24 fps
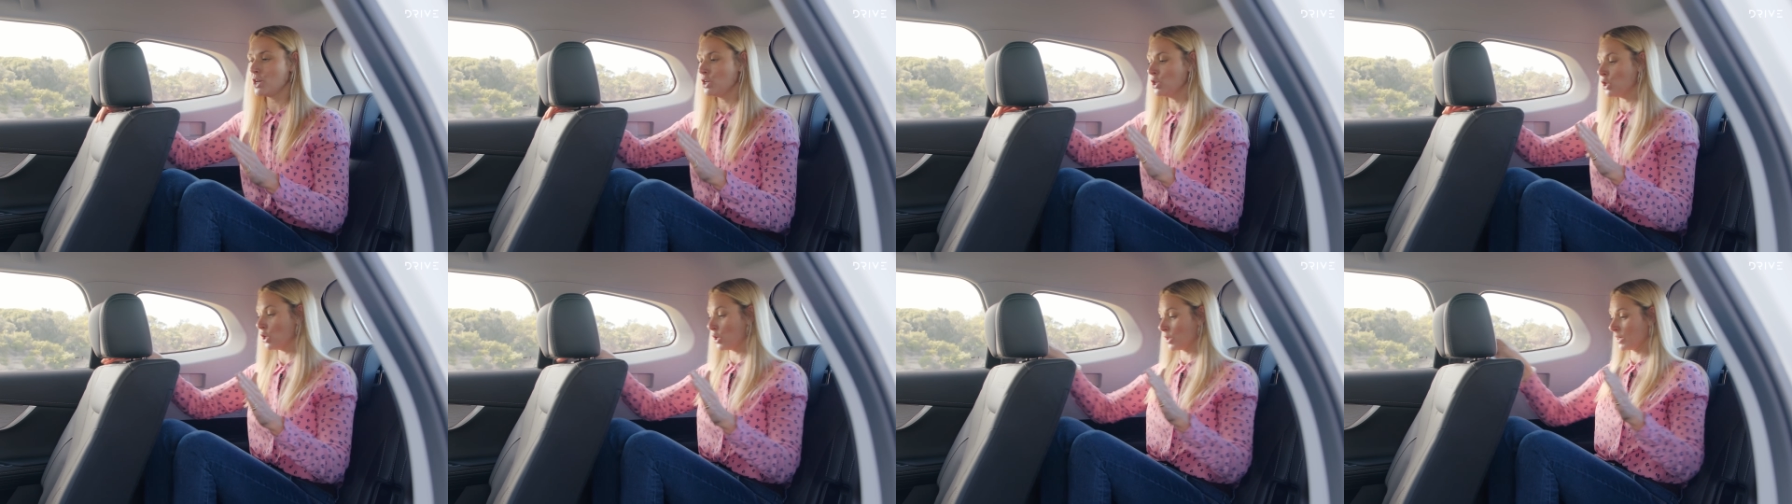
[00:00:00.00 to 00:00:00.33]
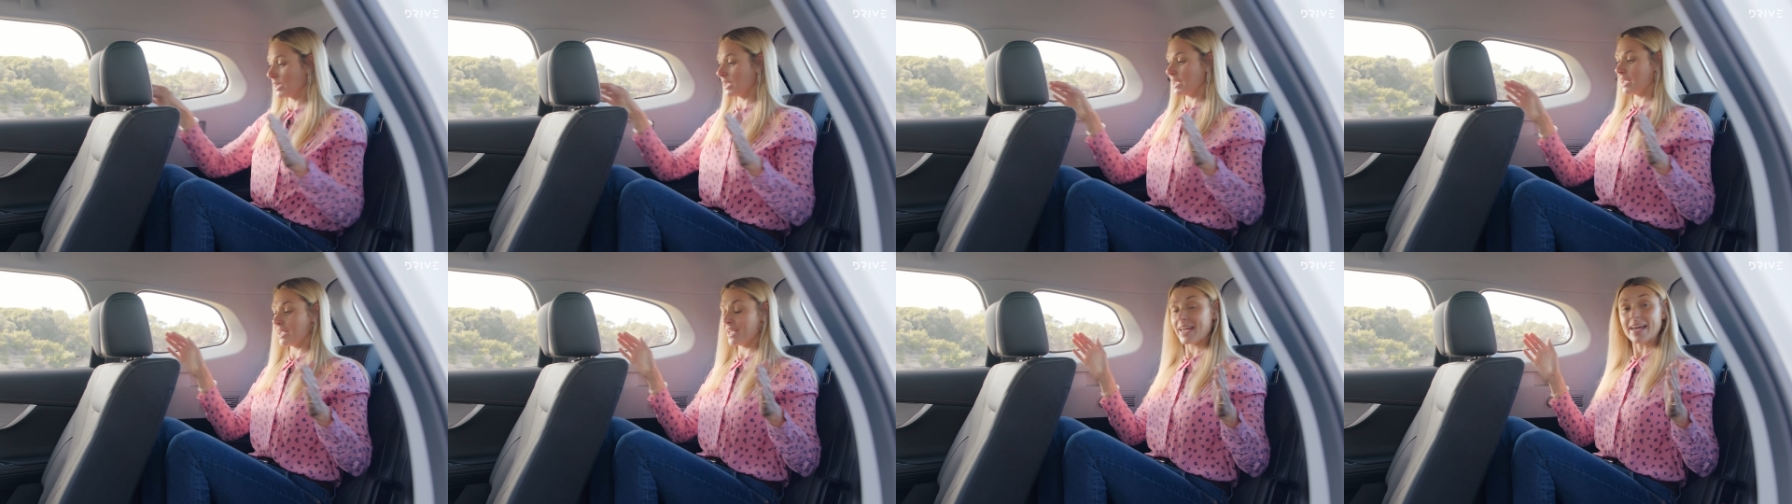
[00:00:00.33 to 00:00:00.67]

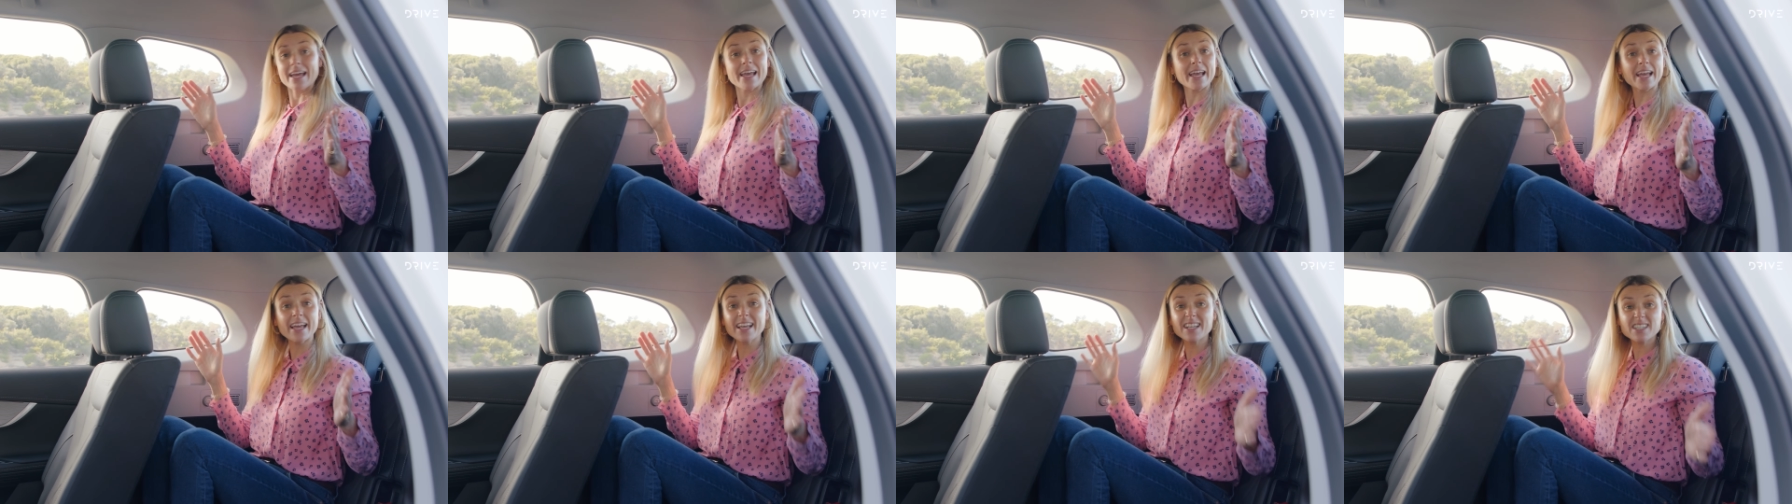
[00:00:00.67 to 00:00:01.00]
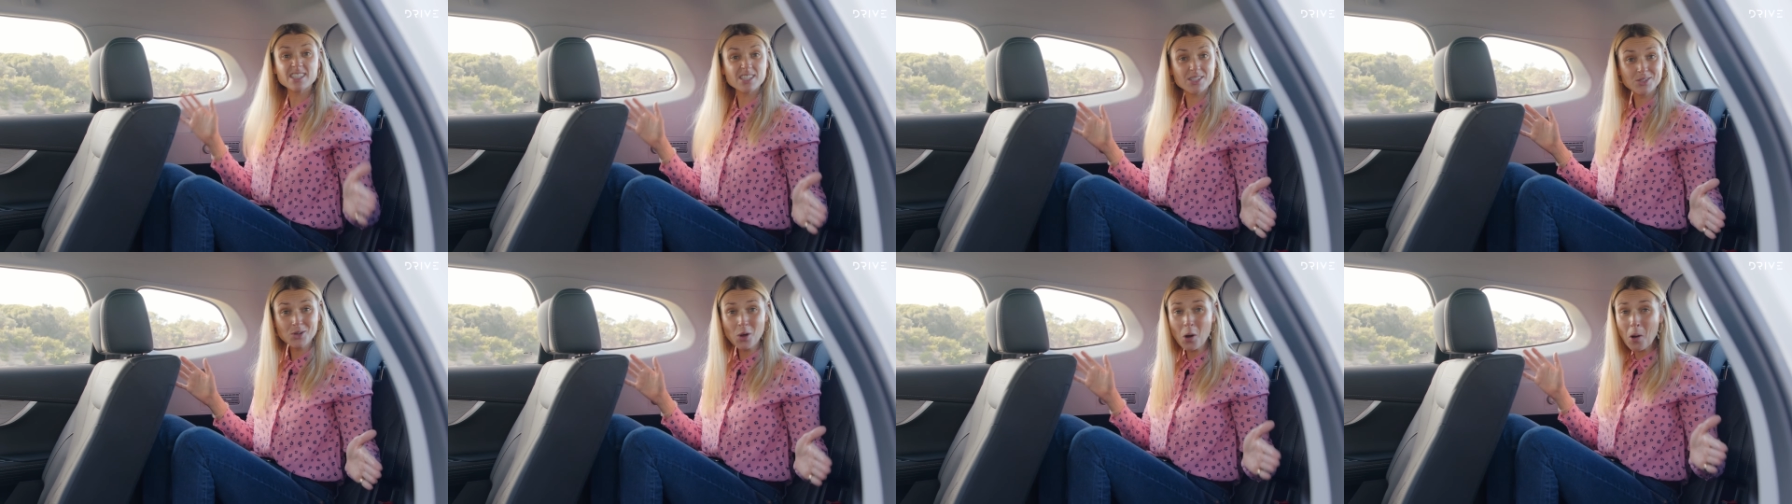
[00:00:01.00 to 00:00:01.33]
look,
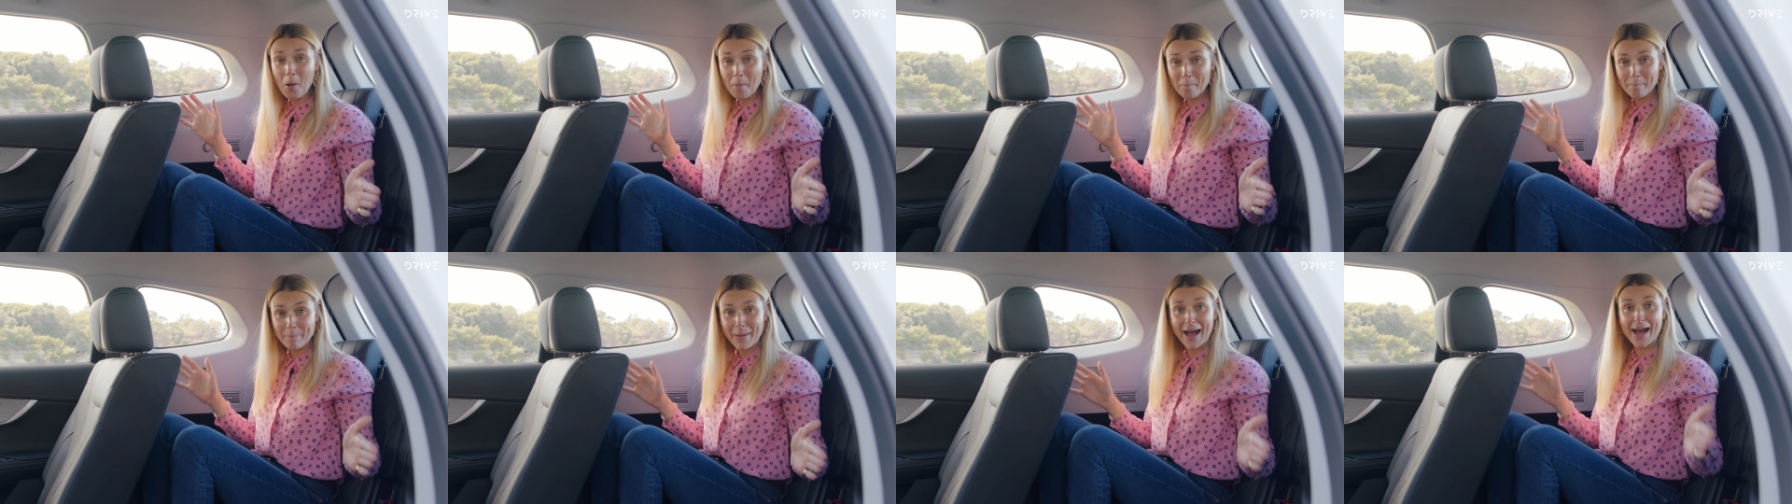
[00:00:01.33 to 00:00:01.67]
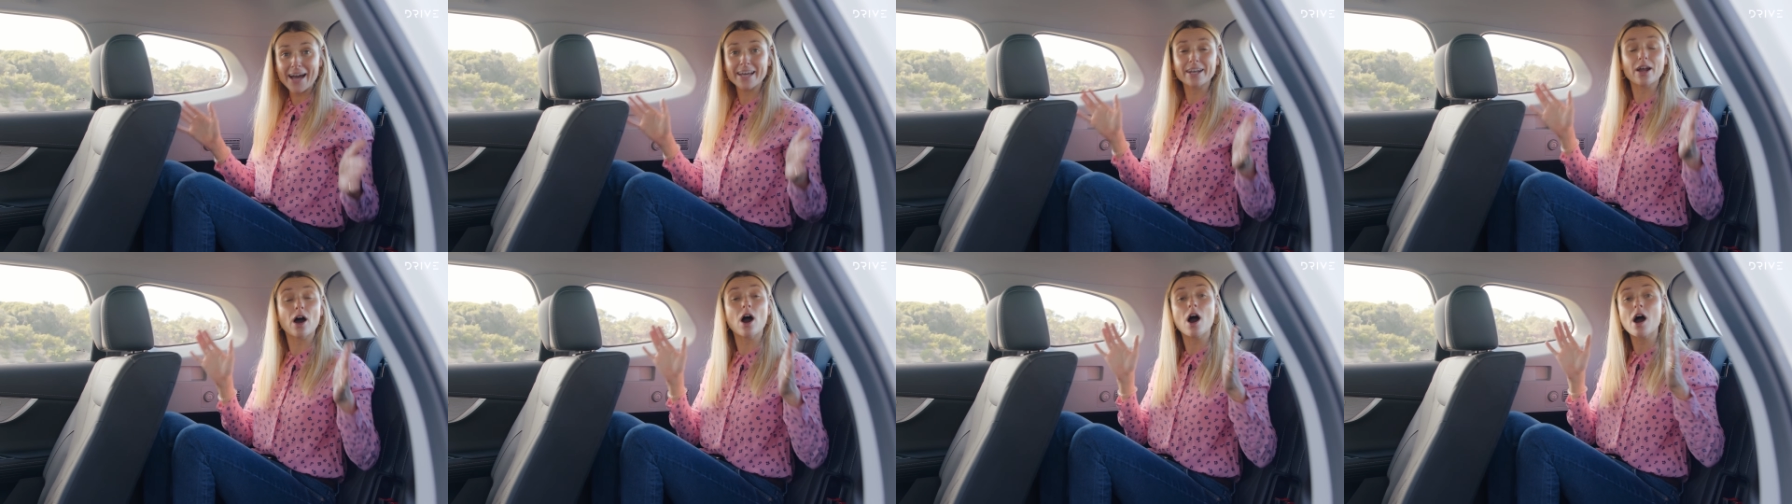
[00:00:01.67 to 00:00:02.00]
it's not
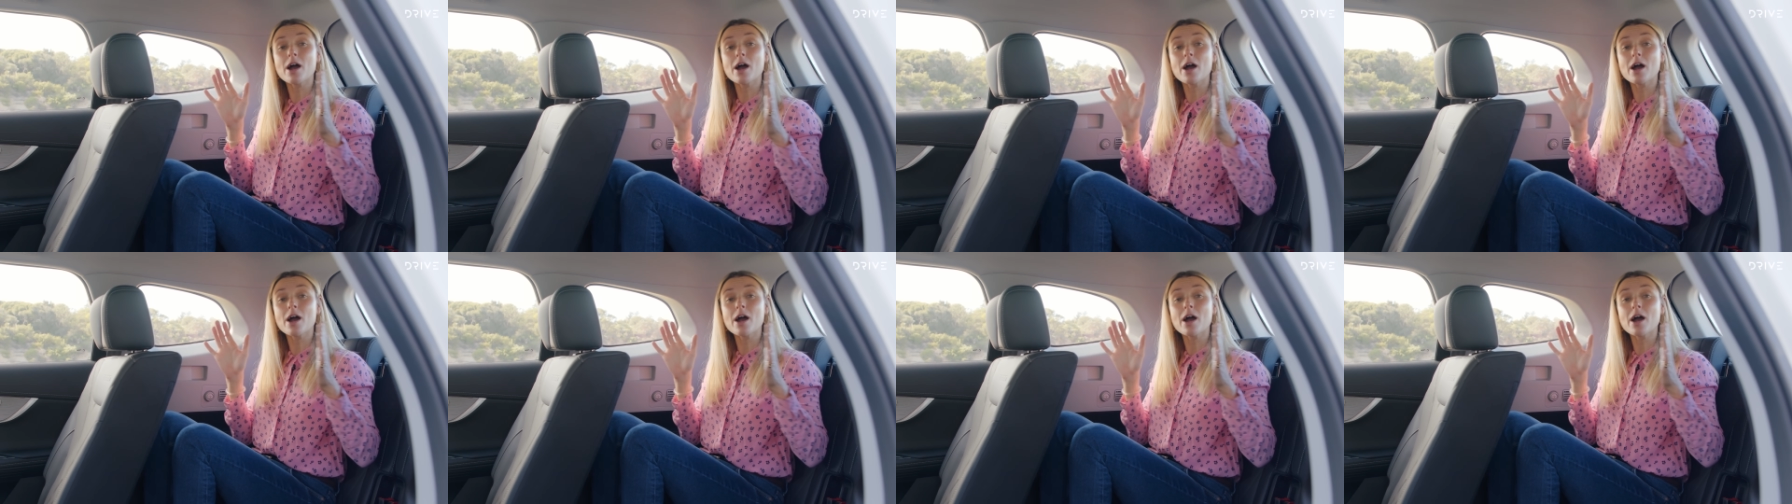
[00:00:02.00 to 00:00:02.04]
bad.